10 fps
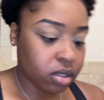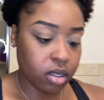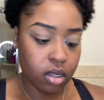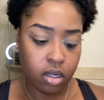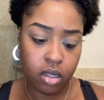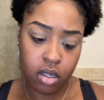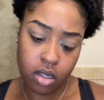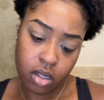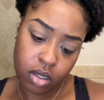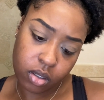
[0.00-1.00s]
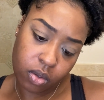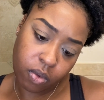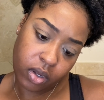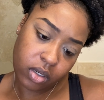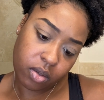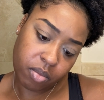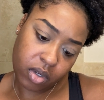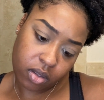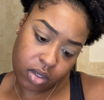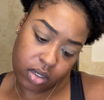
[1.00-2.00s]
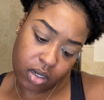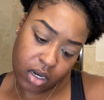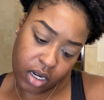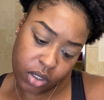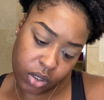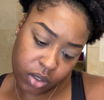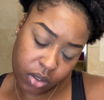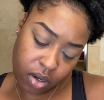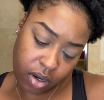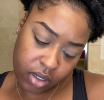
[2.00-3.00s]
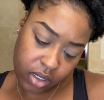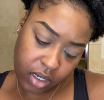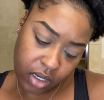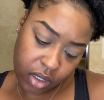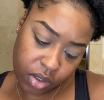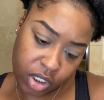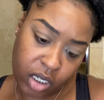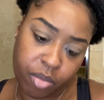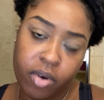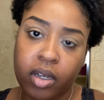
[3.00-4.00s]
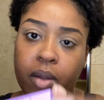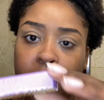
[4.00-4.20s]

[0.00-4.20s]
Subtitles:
thing is going to be this Nature's Cartel Shimmer Lip